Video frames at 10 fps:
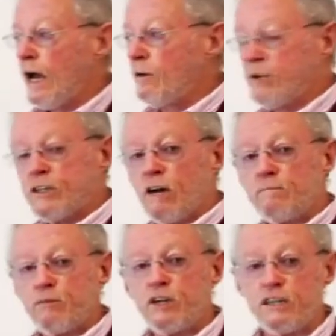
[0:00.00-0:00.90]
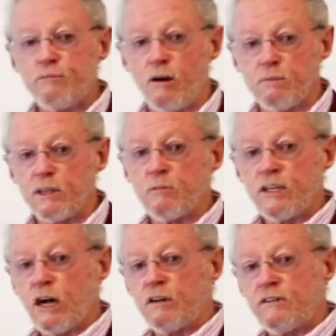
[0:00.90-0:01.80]
and we don't breathe properly.
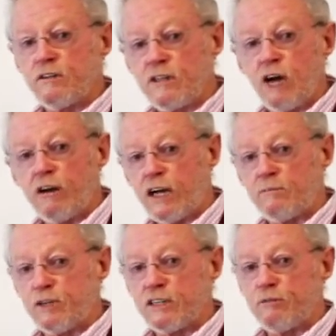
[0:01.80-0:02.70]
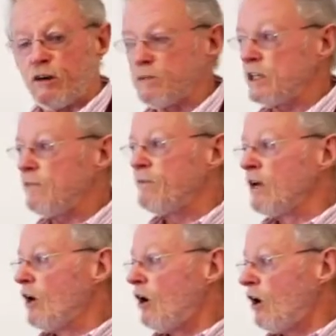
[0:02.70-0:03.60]
We don't even know how to breathe properly.
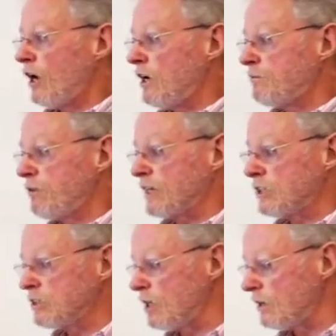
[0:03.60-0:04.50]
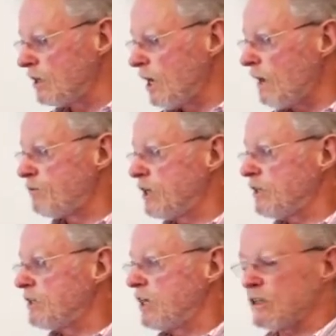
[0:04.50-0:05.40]
I practice a
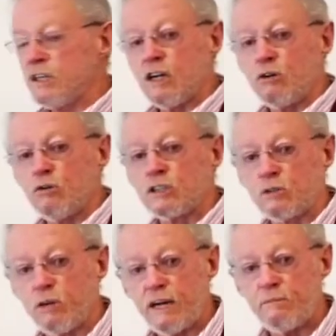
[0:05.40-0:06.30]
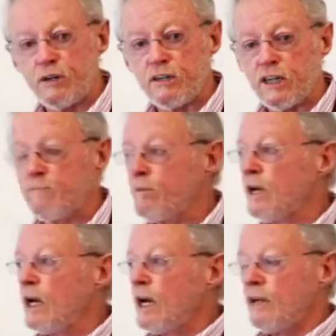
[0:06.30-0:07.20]
breathing technique called square breathing,
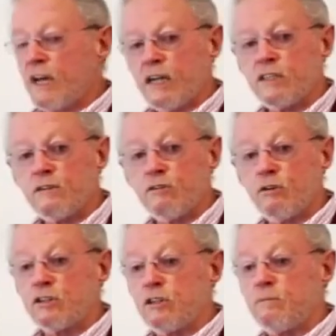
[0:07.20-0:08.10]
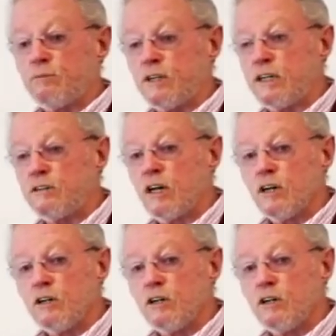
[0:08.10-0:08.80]
and that is, of course, you breathe